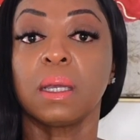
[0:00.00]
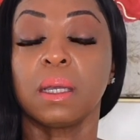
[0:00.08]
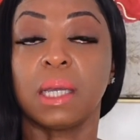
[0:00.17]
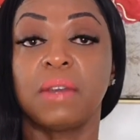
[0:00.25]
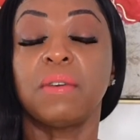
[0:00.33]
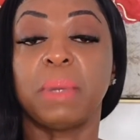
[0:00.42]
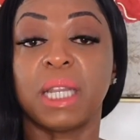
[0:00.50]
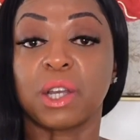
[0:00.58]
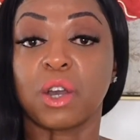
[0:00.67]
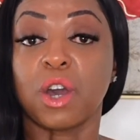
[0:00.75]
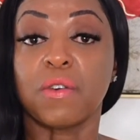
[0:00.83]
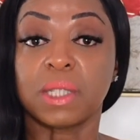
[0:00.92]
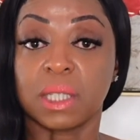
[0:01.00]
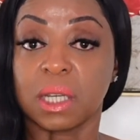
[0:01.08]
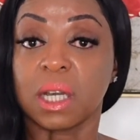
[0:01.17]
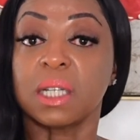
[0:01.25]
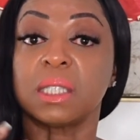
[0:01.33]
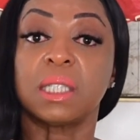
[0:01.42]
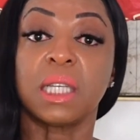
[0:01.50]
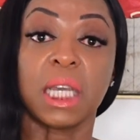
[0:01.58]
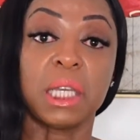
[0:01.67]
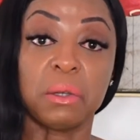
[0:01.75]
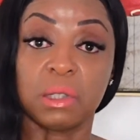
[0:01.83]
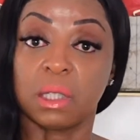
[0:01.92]
giving me the courage to
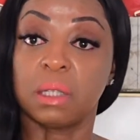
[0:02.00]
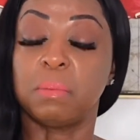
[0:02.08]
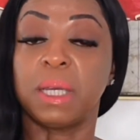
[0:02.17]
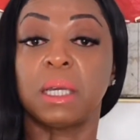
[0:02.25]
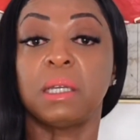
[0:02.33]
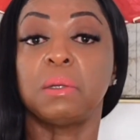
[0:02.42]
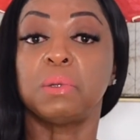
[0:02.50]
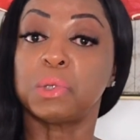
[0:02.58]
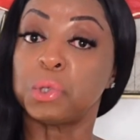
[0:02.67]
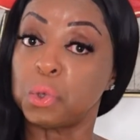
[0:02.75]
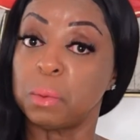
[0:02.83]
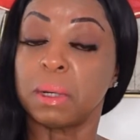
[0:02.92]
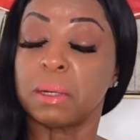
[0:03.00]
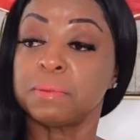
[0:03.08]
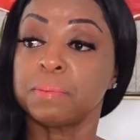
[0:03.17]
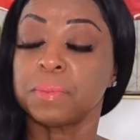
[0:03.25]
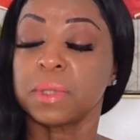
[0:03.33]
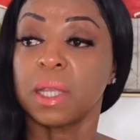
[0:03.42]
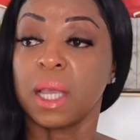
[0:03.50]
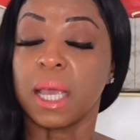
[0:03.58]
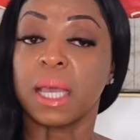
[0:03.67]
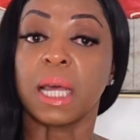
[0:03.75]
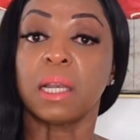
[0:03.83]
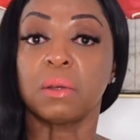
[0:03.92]
continue to be a YouTuber.
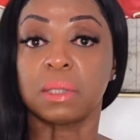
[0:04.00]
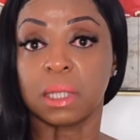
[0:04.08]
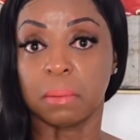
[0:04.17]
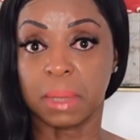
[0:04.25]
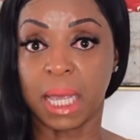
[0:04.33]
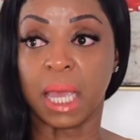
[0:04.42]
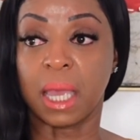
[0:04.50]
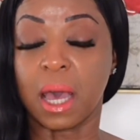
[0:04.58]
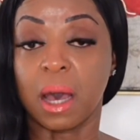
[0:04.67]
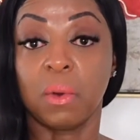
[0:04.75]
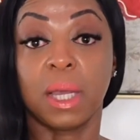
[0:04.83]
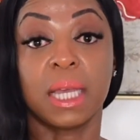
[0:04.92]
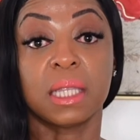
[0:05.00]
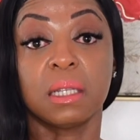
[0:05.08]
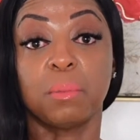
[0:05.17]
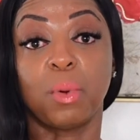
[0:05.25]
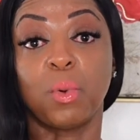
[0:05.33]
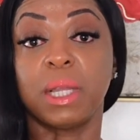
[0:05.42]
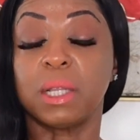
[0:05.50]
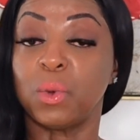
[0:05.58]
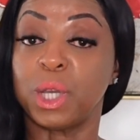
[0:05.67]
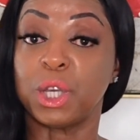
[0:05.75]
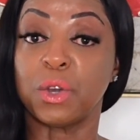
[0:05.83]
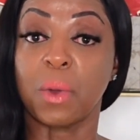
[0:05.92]
And I know someday I will get to the point
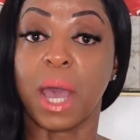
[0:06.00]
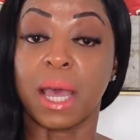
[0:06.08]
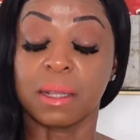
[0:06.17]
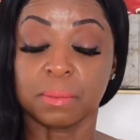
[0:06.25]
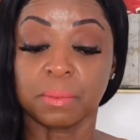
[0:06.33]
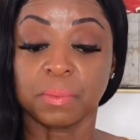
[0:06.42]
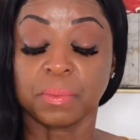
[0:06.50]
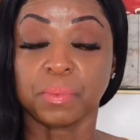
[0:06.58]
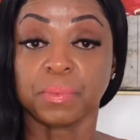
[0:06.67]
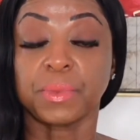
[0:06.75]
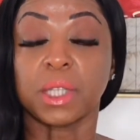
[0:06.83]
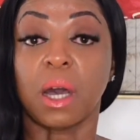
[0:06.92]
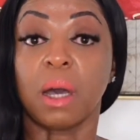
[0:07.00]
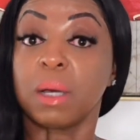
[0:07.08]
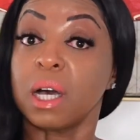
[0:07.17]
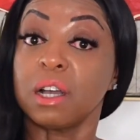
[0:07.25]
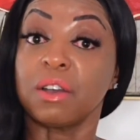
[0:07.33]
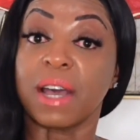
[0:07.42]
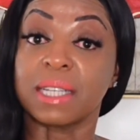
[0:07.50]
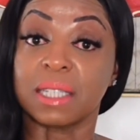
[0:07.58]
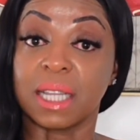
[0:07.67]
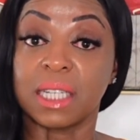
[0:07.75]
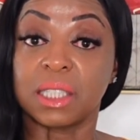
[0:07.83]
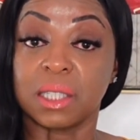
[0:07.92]
where you're at.
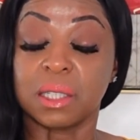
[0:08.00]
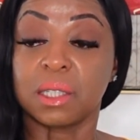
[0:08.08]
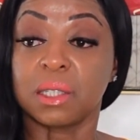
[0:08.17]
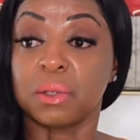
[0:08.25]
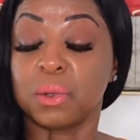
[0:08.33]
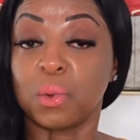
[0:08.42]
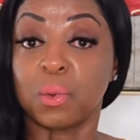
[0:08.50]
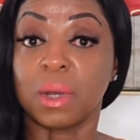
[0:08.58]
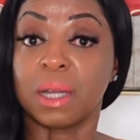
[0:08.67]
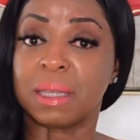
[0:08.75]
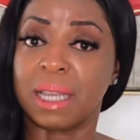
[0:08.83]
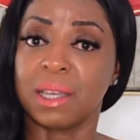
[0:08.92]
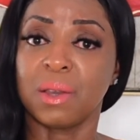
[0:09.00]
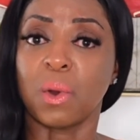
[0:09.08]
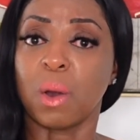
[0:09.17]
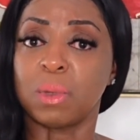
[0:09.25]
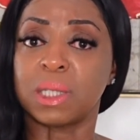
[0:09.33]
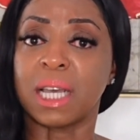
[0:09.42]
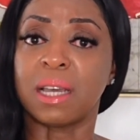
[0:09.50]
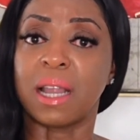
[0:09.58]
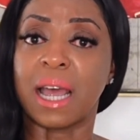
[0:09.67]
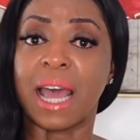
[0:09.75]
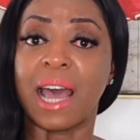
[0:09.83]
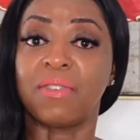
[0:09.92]
Congratulations to, I think you're almost at
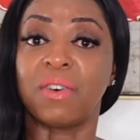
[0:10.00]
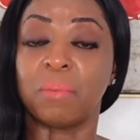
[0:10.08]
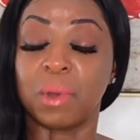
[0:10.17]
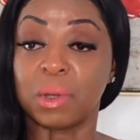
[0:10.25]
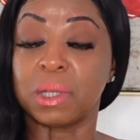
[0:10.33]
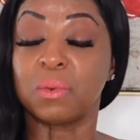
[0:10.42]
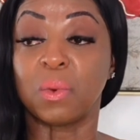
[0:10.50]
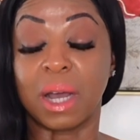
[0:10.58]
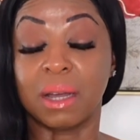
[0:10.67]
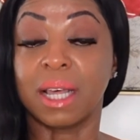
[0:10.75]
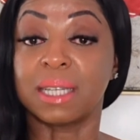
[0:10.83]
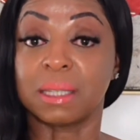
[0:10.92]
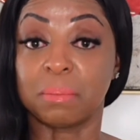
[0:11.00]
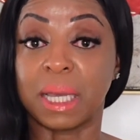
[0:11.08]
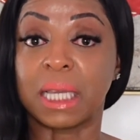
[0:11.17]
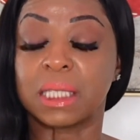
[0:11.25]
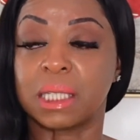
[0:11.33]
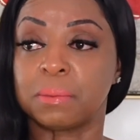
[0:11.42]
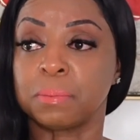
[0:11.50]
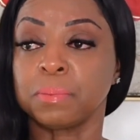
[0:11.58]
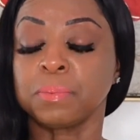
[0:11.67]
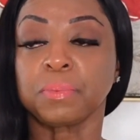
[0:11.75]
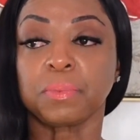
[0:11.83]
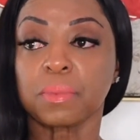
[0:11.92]
500,000. Wow, that's amazing.
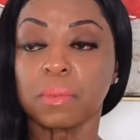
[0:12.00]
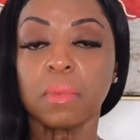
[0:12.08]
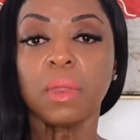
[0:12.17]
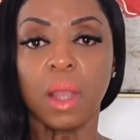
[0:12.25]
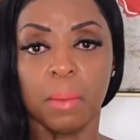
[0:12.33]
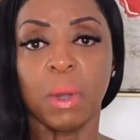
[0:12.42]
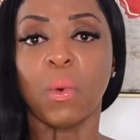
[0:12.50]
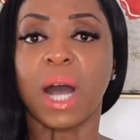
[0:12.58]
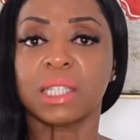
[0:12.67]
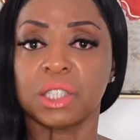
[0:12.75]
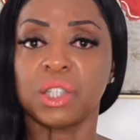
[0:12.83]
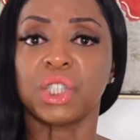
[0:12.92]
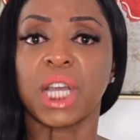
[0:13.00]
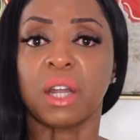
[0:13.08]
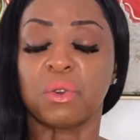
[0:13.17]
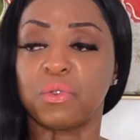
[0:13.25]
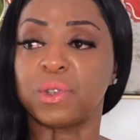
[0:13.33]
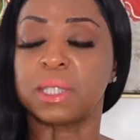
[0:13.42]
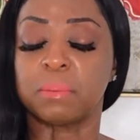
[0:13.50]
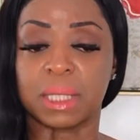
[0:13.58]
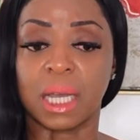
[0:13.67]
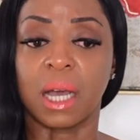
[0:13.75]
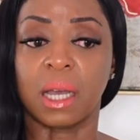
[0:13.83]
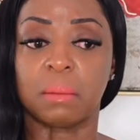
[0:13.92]
I've been watching your channel for some
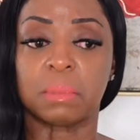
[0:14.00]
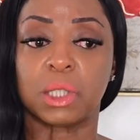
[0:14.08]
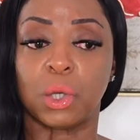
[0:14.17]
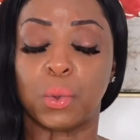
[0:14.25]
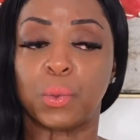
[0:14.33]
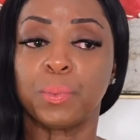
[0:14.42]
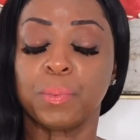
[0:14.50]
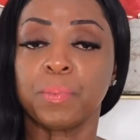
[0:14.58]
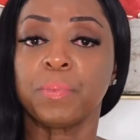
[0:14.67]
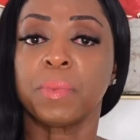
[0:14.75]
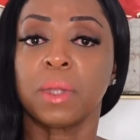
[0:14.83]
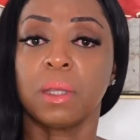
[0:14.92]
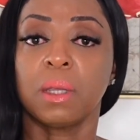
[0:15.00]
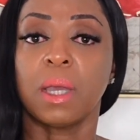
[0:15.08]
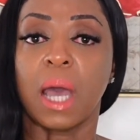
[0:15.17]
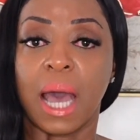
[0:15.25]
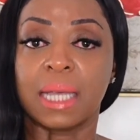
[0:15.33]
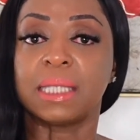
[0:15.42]
time, so I